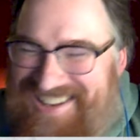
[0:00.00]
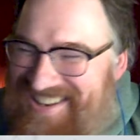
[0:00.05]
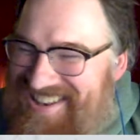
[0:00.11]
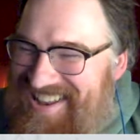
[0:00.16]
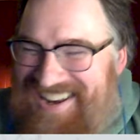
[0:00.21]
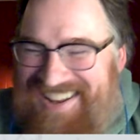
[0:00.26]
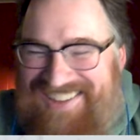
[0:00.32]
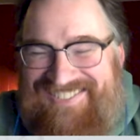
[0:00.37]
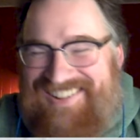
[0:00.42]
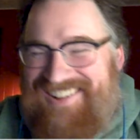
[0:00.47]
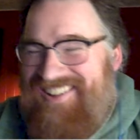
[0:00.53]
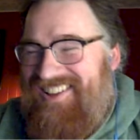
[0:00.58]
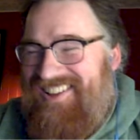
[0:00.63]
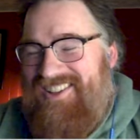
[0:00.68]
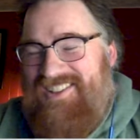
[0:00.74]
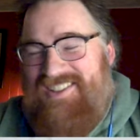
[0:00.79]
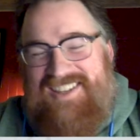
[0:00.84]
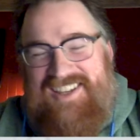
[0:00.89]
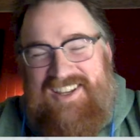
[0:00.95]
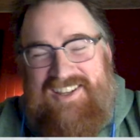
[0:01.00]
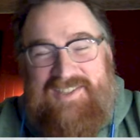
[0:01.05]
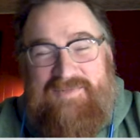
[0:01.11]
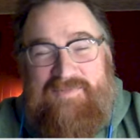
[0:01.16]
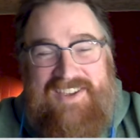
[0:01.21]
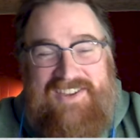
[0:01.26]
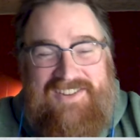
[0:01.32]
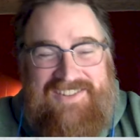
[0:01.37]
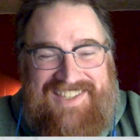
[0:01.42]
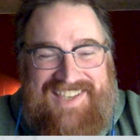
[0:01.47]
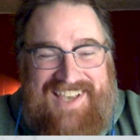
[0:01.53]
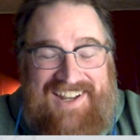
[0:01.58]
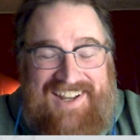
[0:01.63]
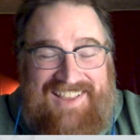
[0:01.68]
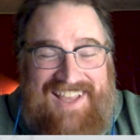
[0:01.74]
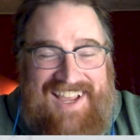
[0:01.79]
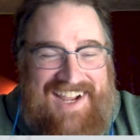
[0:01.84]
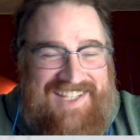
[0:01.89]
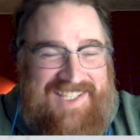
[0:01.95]
Not even close. You said
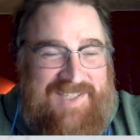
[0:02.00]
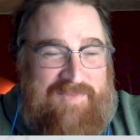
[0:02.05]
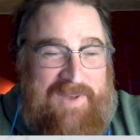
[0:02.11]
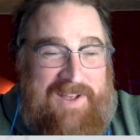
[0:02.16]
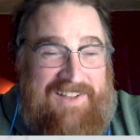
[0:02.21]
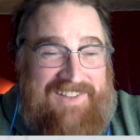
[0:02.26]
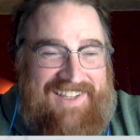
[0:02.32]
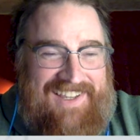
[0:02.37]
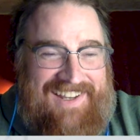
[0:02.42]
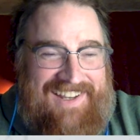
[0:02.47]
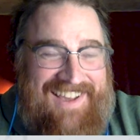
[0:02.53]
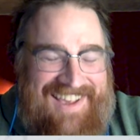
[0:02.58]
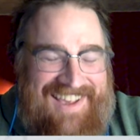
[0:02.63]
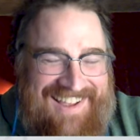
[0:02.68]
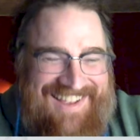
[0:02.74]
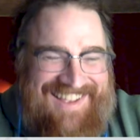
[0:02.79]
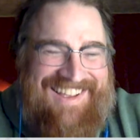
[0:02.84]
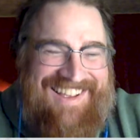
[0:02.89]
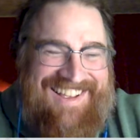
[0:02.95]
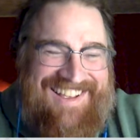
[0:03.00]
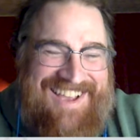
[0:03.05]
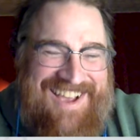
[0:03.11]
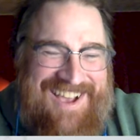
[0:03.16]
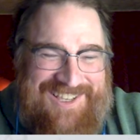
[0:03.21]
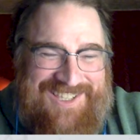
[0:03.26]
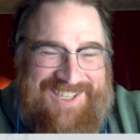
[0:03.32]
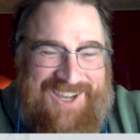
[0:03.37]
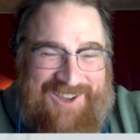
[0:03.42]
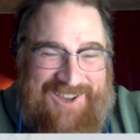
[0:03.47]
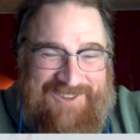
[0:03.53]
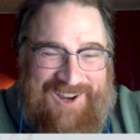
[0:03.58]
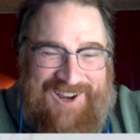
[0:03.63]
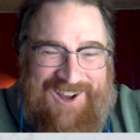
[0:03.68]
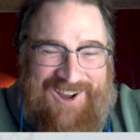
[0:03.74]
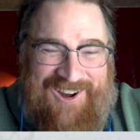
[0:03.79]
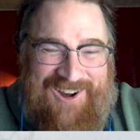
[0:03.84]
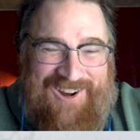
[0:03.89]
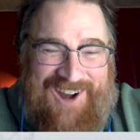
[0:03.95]
it like I spelled it. So
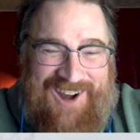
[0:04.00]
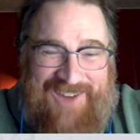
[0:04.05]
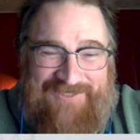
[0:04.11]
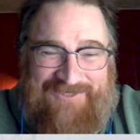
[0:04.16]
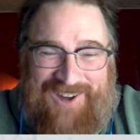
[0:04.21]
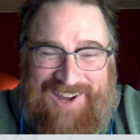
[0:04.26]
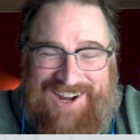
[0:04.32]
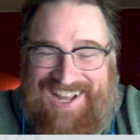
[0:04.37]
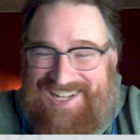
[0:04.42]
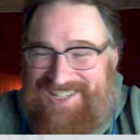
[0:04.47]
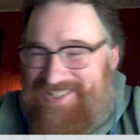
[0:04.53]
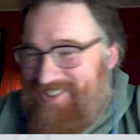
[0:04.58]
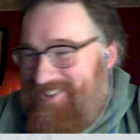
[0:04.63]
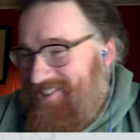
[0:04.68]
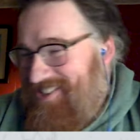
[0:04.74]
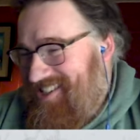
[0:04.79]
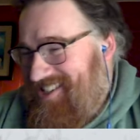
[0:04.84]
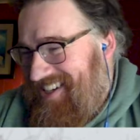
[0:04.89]
going off what I told